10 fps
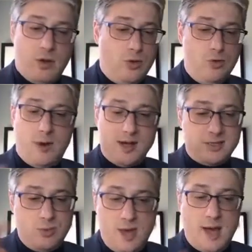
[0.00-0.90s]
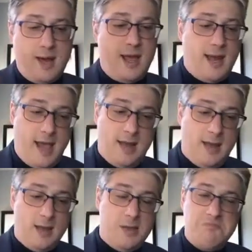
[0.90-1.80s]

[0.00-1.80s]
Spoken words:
Honduras, Sudan, and Haiti